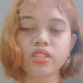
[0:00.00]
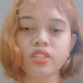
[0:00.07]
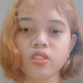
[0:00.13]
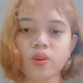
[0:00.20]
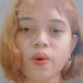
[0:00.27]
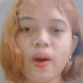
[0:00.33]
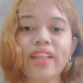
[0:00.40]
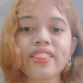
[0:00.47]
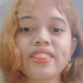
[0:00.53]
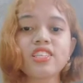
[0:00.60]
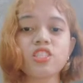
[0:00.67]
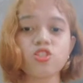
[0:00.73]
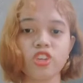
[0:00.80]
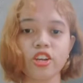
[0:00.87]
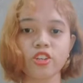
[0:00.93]
So at
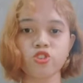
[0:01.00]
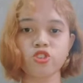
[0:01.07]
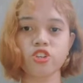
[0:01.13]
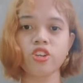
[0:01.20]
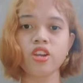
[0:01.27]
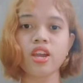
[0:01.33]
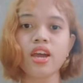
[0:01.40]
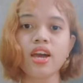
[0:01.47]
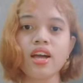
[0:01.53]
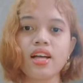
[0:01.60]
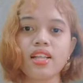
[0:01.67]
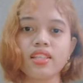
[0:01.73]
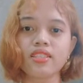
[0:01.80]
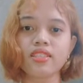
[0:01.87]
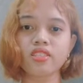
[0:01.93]
this juncture,
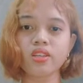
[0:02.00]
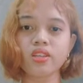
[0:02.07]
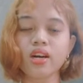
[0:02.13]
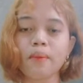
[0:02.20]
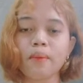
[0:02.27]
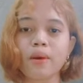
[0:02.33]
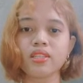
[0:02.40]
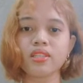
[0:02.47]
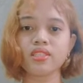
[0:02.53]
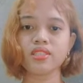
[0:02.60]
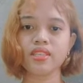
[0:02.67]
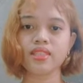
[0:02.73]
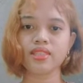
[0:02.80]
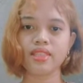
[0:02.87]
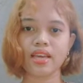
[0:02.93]
let's talk about
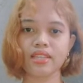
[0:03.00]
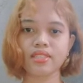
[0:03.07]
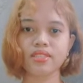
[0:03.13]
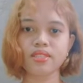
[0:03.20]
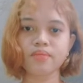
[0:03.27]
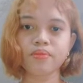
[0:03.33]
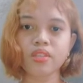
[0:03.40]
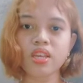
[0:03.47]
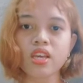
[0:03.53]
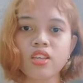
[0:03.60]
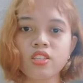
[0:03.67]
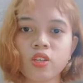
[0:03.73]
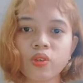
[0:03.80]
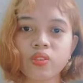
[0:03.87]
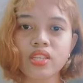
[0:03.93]
syntax.
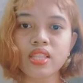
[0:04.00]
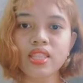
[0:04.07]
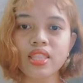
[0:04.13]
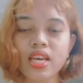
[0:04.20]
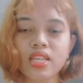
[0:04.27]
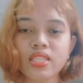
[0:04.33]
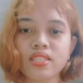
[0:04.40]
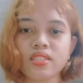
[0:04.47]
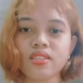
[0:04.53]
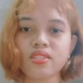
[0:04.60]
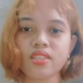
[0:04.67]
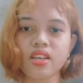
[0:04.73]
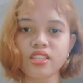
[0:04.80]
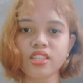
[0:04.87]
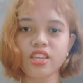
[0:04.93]
So syntax is the
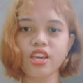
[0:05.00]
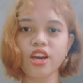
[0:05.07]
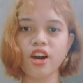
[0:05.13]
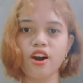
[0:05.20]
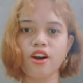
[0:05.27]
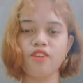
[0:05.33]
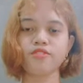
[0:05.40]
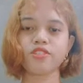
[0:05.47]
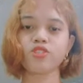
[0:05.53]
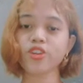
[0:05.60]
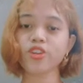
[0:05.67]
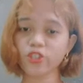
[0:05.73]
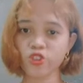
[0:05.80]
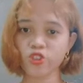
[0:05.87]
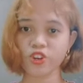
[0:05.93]
study of
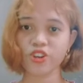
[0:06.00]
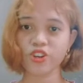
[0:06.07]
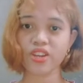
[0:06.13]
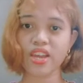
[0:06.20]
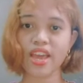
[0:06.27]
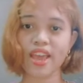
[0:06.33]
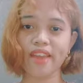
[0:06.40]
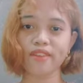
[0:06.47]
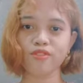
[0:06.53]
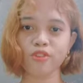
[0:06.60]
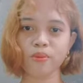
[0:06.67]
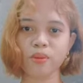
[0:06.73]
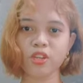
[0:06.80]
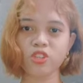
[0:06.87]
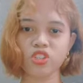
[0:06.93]
structure and
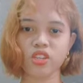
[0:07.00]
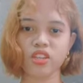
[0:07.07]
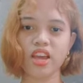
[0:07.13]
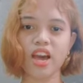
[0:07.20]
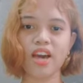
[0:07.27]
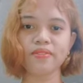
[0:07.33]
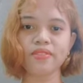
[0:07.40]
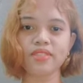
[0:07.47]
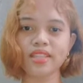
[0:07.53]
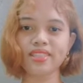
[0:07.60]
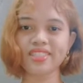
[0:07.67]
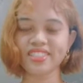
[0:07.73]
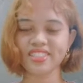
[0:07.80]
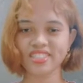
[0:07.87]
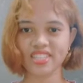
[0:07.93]
formation of
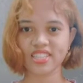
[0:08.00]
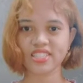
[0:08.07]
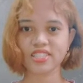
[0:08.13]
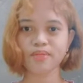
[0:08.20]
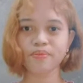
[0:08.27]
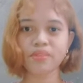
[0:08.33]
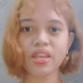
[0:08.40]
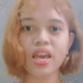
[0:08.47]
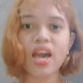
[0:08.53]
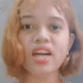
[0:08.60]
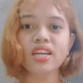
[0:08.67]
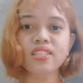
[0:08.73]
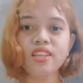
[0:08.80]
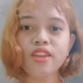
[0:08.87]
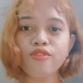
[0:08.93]
sentences.
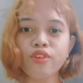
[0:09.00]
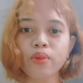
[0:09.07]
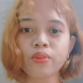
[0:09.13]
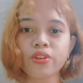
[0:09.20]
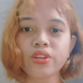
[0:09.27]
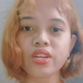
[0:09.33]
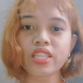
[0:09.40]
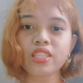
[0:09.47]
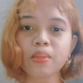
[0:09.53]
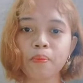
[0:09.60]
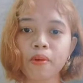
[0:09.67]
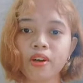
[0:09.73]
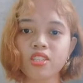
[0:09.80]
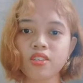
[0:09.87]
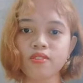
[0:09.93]
Aside from learning the
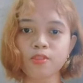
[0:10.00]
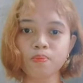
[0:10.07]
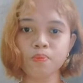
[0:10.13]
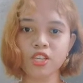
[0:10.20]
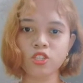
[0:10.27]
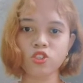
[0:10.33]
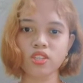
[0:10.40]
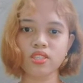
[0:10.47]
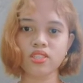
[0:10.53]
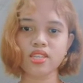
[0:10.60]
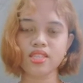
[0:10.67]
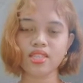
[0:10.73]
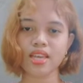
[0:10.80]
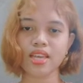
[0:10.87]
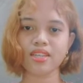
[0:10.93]
parts of speech in
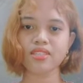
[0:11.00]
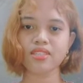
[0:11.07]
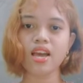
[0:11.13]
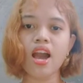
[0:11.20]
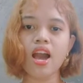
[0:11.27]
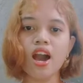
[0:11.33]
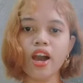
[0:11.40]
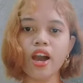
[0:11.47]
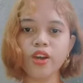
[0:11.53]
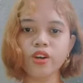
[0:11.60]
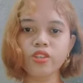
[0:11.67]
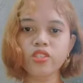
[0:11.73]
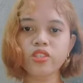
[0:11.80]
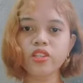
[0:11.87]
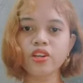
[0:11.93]
syntax, I
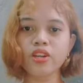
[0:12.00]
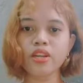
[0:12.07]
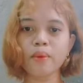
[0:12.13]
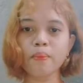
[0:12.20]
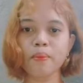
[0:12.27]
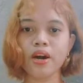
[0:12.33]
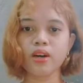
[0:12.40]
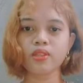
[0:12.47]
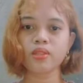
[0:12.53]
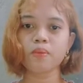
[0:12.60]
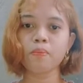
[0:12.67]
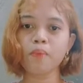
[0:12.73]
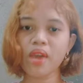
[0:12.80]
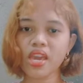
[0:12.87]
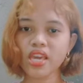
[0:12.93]
also learn
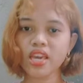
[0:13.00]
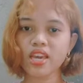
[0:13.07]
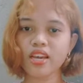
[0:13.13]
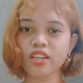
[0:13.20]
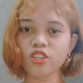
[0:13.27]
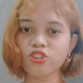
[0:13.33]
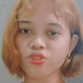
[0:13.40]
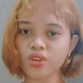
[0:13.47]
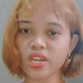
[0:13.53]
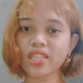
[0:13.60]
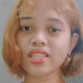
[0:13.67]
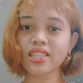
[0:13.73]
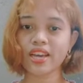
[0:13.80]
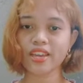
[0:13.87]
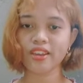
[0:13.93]
about making a tree
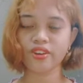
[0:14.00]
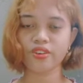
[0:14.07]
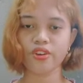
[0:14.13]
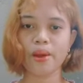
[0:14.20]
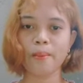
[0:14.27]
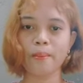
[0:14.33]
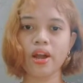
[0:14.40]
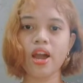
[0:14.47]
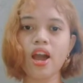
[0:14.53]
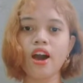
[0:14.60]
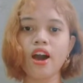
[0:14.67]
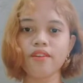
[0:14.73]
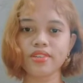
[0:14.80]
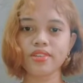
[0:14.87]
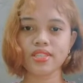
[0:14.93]
diagram
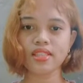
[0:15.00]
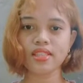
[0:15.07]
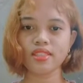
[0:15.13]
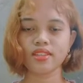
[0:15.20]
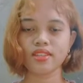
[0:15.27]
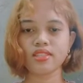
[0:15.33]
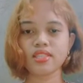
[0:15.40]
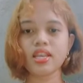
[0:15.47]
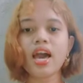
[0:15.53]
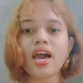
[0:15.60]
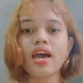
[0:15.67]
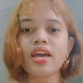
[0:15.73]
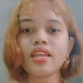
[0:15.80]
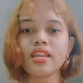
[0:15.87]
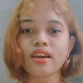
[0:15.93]
of a sentence
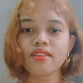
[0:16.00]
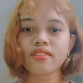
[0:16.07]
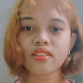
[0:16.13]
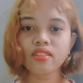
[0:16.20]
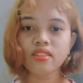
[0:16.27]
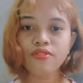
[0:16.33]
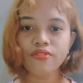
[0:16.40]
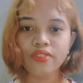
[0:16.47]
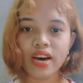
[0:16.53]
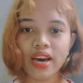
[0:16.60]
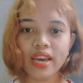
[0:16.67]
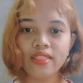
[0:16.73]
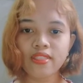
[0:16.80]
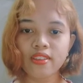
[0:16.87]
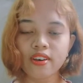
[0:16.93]
and
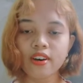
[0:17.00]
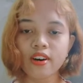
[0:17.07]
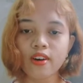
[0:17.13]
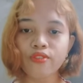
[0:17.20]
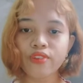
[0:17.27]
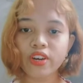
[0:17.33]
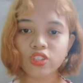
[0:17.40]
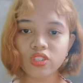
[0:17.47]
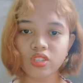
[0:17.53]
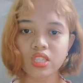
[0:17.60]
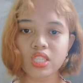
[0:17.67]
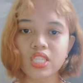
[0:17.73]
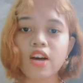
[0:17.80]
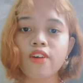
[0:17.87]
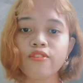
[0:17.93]
identify the
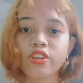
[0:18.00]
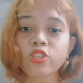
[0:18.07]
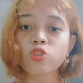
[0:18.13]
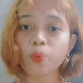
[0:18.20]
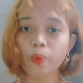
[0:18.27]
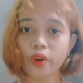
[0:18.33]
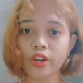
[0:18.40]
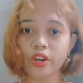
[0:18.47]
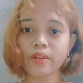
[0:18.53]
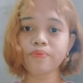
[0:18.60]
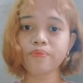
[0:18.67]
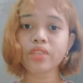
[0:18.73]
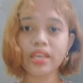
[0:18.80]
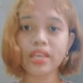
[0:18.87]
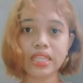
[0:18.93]
functions of each
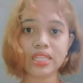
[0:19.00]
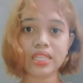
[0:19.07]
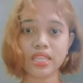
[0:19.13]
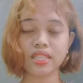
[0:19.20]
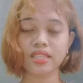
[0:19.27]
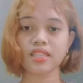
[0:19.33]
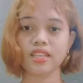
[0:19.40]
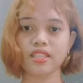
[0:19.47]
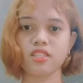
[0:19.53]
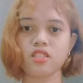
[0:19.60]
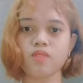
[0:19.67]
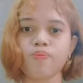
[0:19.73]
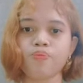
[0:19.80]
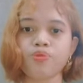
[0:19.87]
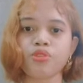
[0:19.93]
word in the sentence.